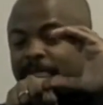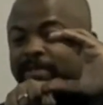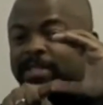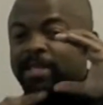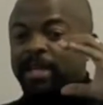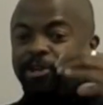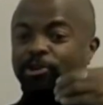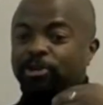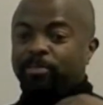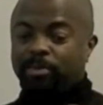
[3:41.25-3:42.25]
of a C, and
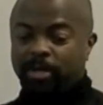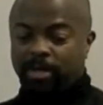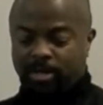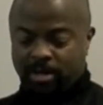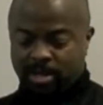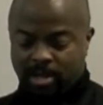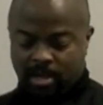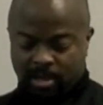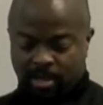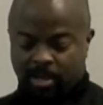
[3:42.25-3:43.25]
you're going to
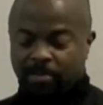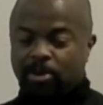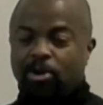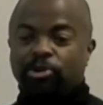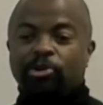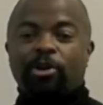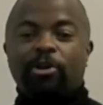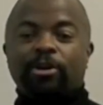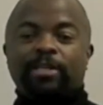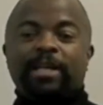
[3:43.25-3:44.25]
cup it on your
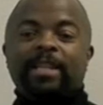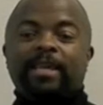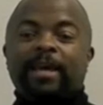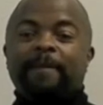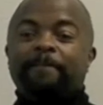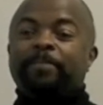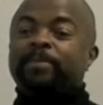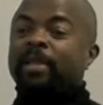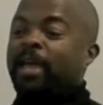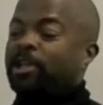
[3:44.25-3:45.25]
heart like that,
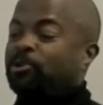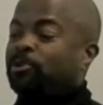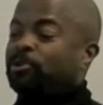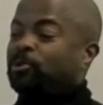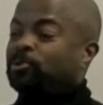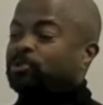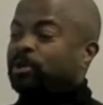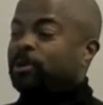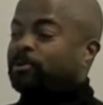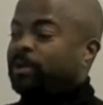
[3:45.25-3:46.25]
and you're going to hold your
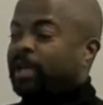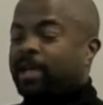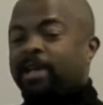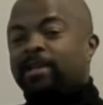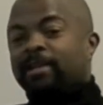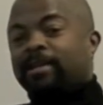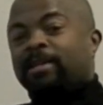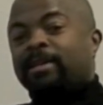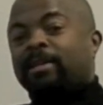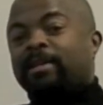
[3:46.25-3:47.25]
other hand
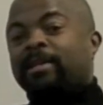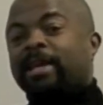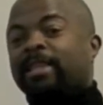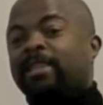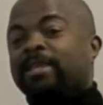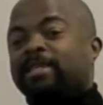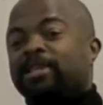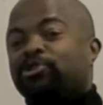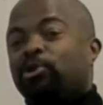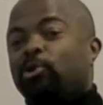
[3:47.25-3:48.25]
like this
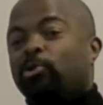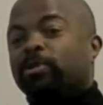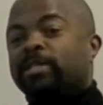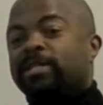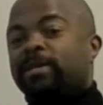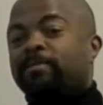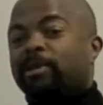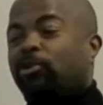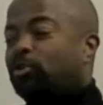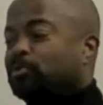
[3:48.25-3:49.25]
as you're holding something,
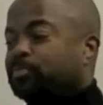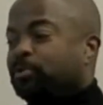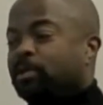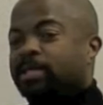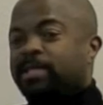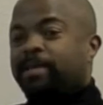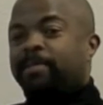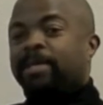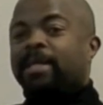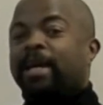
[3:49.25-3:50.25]
or almost pulling
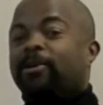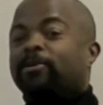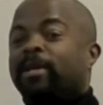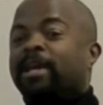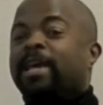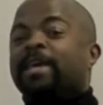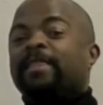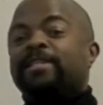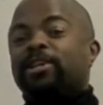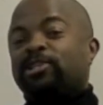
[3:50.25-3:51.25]
something down.
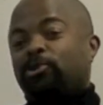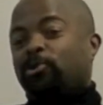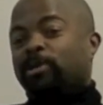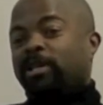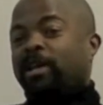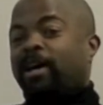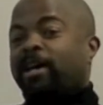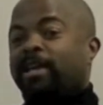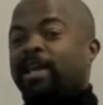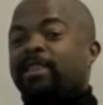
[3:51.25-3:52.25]
That's us holding
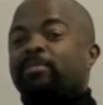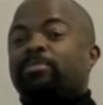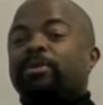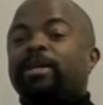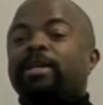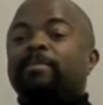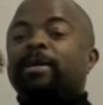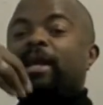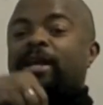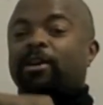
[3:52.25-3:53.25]
God and then putting him
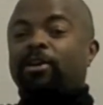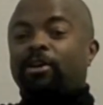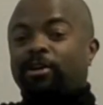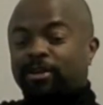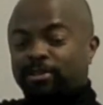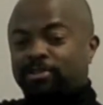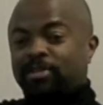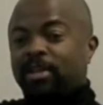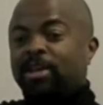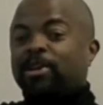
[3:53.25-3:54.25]
in our hearts.
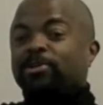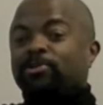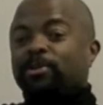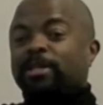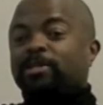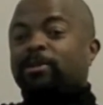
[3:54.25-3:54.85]
So that's